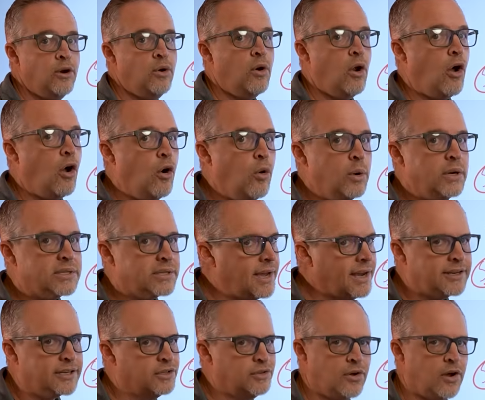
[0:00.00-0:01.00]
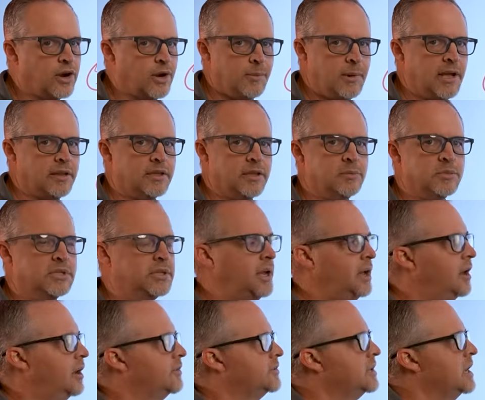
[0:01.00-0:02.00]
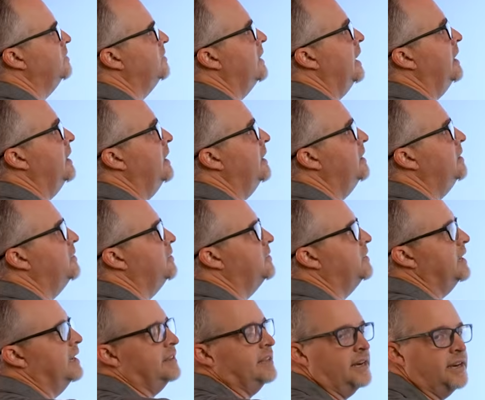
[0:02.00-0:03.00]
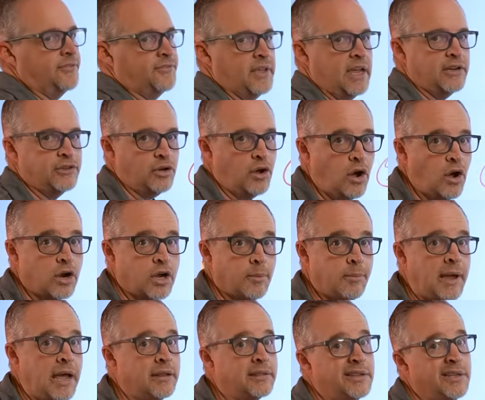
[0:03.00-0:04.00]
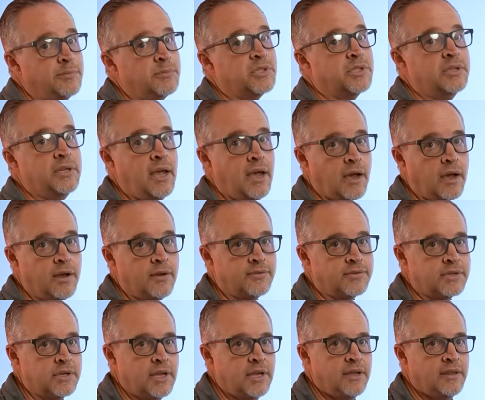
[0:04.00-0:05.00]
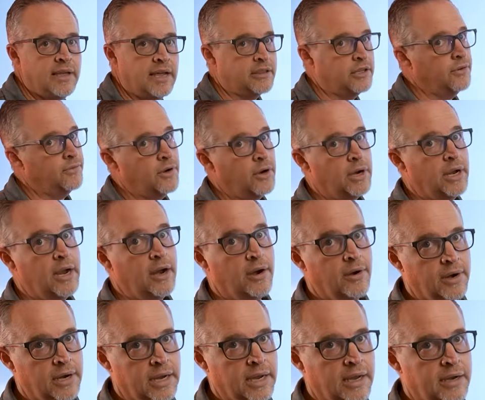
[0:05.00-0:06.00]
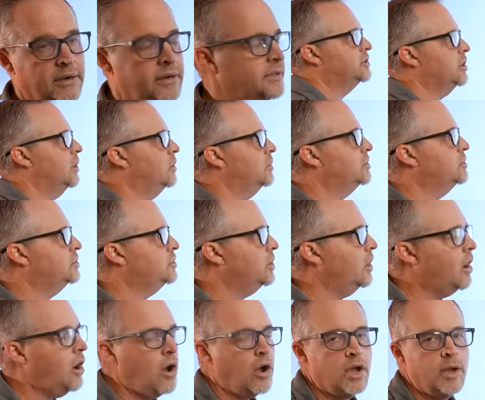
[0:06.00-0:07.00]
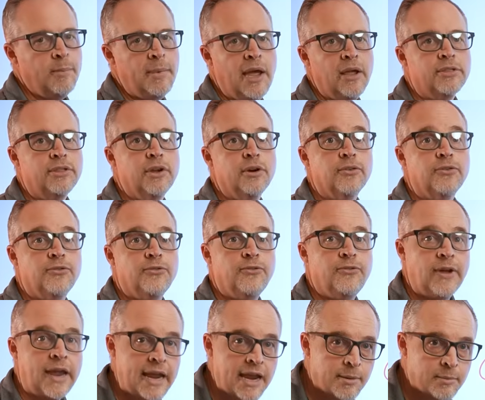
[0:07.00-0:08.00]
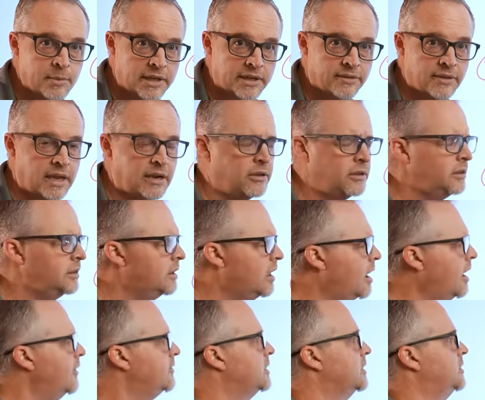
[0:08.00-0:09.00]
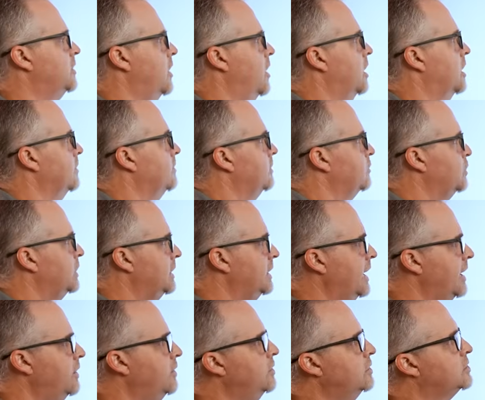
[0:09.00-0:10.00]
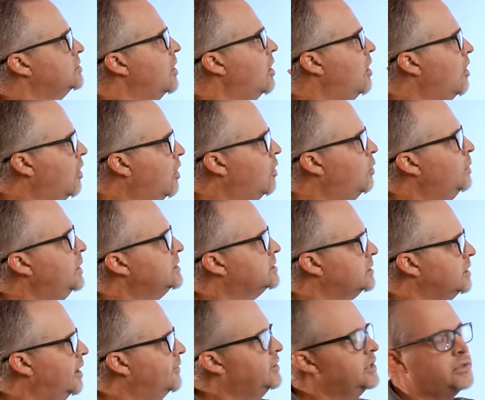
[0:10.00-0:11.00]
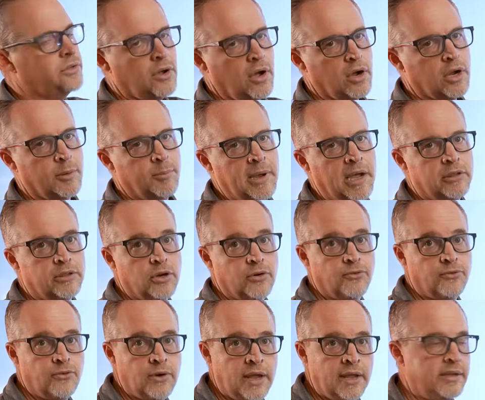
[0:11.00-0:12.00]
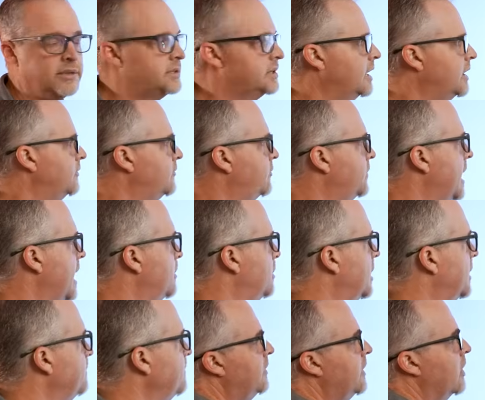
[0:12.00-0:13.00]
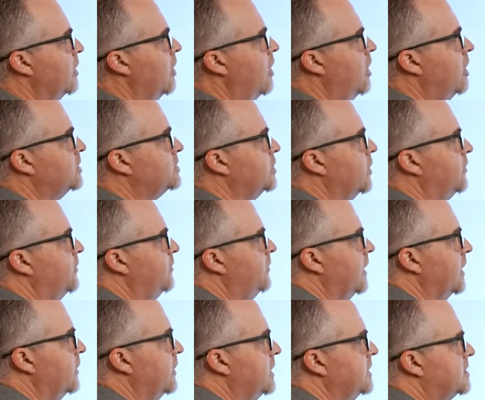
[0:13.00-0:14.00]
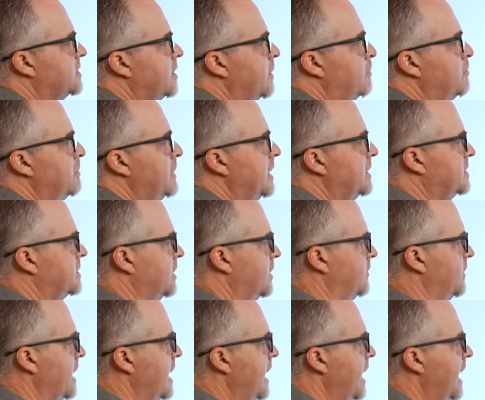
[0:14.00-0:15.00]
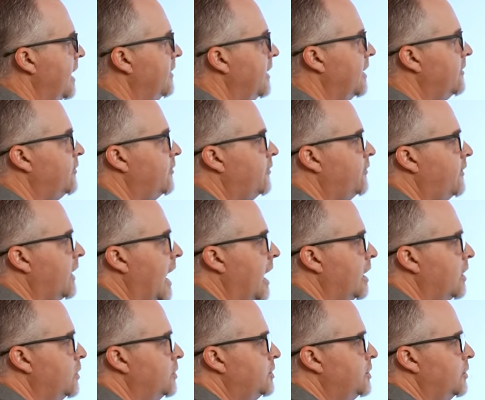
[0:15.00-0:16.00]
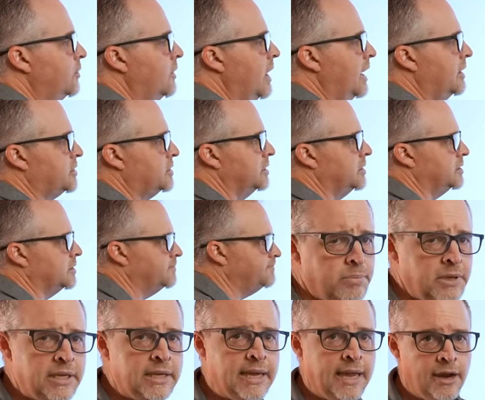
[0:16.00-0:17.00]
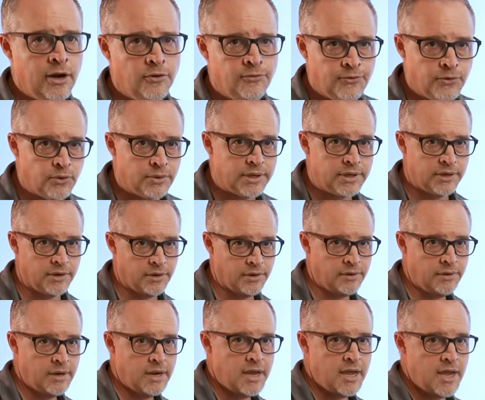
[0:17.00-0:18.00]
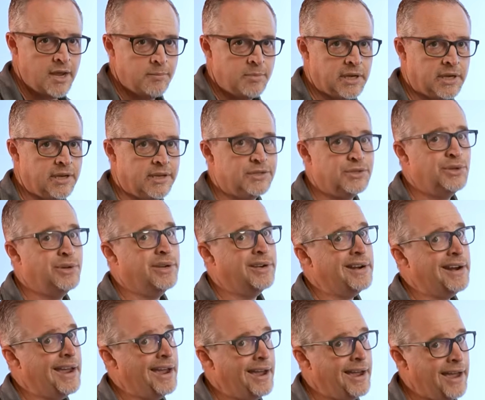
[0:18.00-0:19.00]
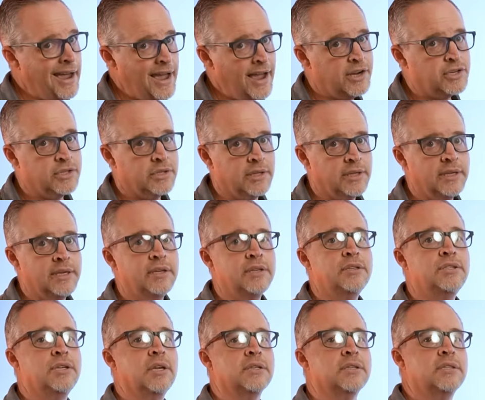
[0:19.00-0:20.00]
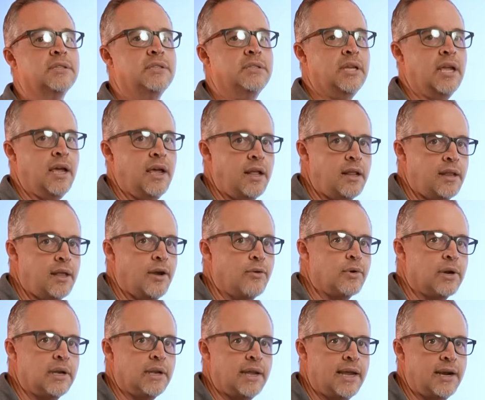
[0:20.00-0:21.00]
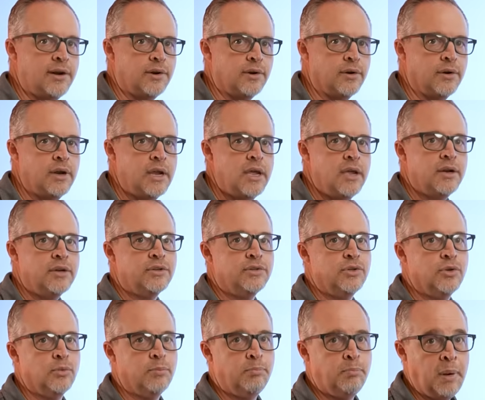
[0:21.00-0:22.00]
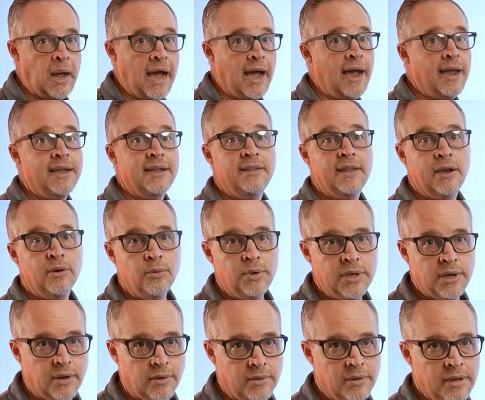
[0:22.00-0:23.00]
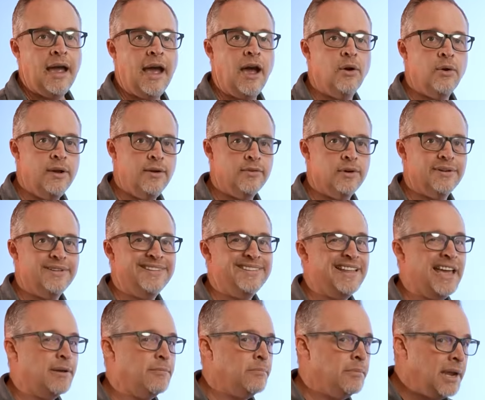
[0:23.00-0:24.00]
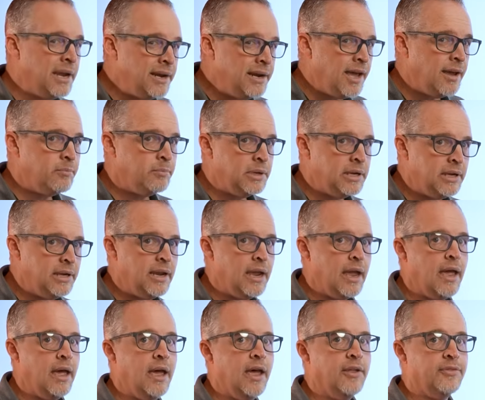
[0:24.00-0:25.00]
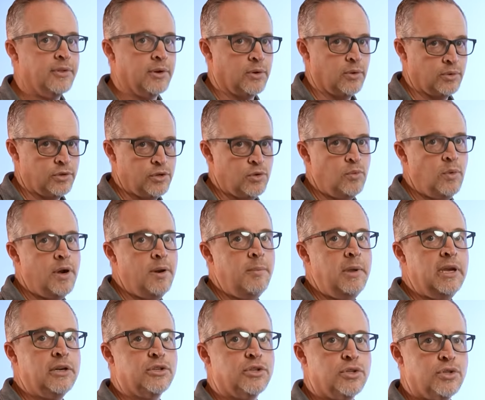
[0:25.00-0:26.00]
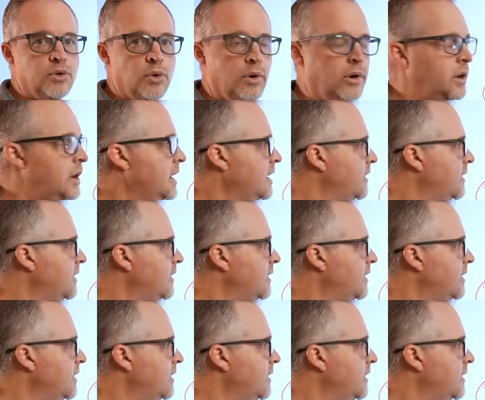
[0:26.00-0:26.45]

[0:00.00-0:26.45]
don't always like to talk about themselves. They think that if they talk about themselves, that they're very arrogant. So talk about their family. They love to talk. Relators always love to talk about their friends and family. They're also very submissive and they follow directions. Be careful here because you can actually just tell a relator to buy and they will. However, that may not be ethical. You want to make sure